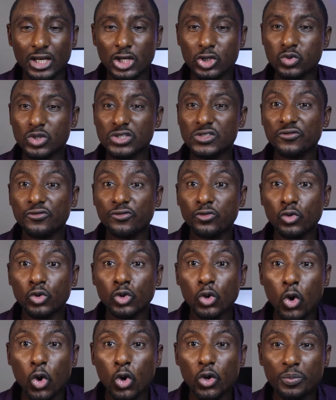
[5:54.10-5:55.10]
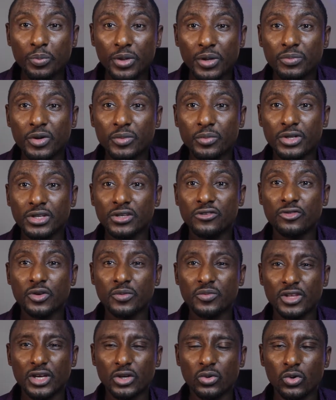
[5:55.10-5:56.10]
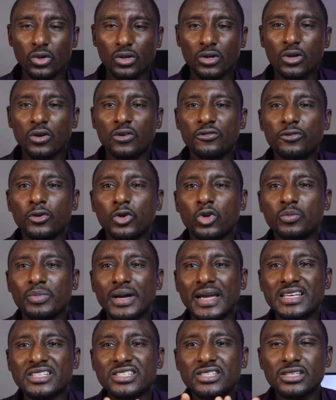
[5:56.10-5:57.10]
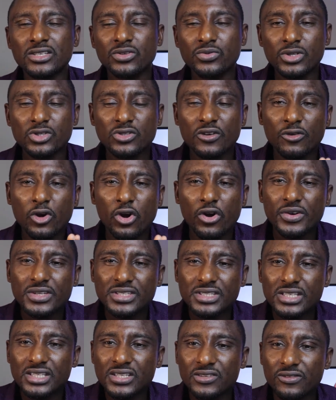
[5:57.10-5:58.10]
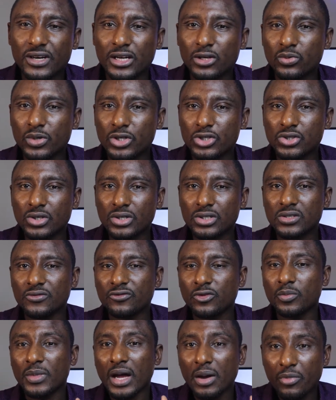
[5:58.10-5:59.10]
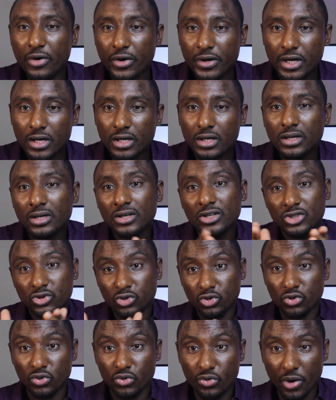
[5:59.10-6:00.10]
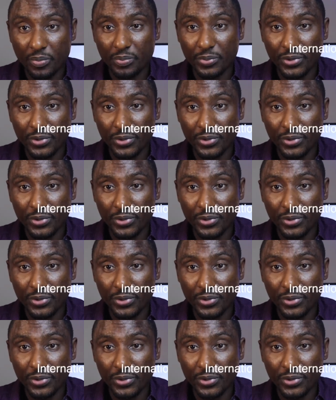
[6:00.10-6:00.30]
It was full-on paper money from then on, followed by a series of currency devaluations from America to Europe.